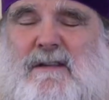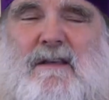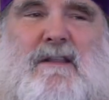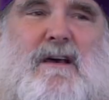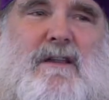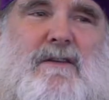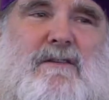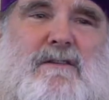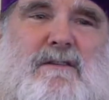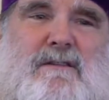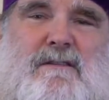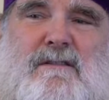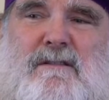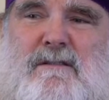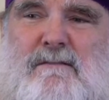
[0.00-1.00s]
than
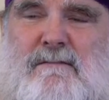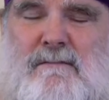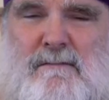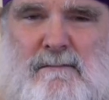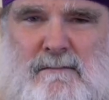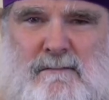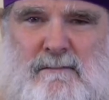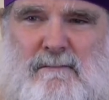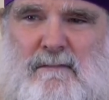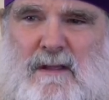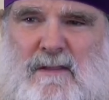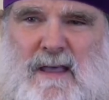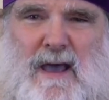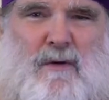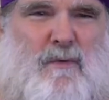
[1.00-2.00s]
others
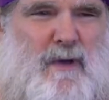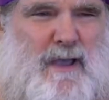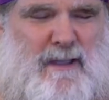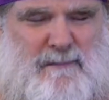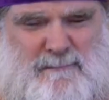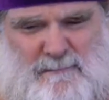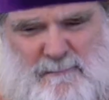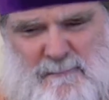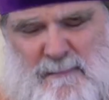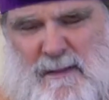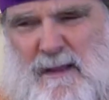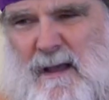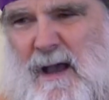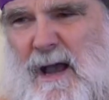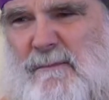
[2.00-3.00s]
in that way.
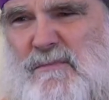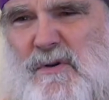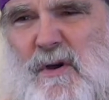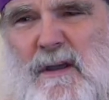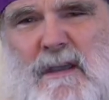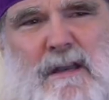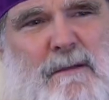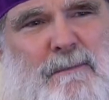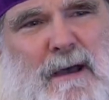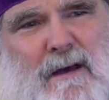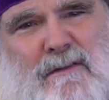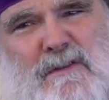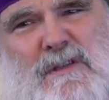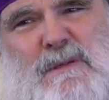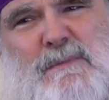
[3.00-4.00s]
I'm talking
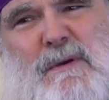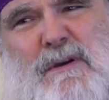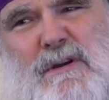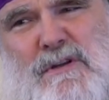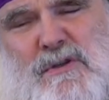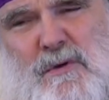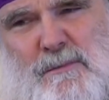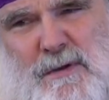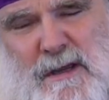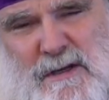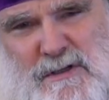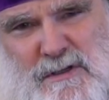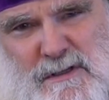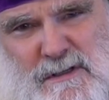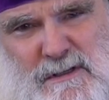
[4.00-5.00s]
about spiritual
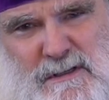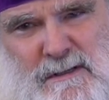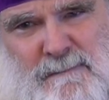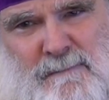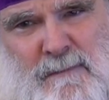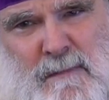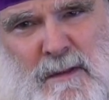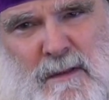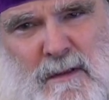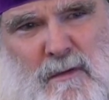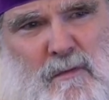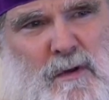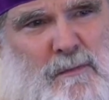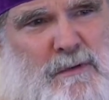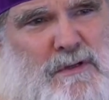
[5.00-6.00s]
patience,
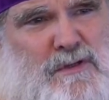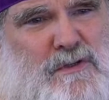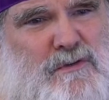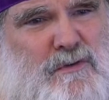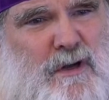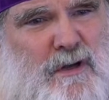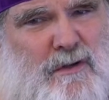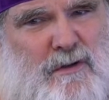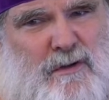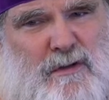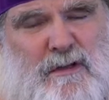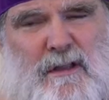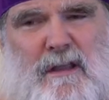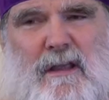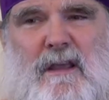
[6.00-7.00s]
where we
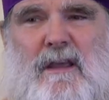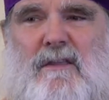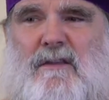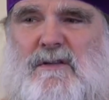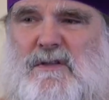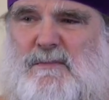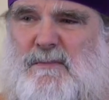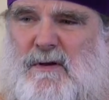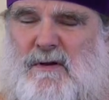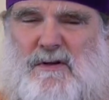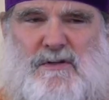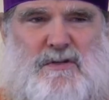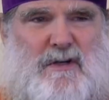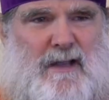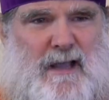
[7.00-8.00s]
struggle in the
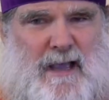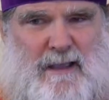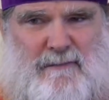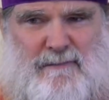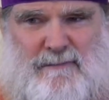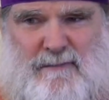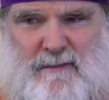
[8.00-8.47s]
spiritual life,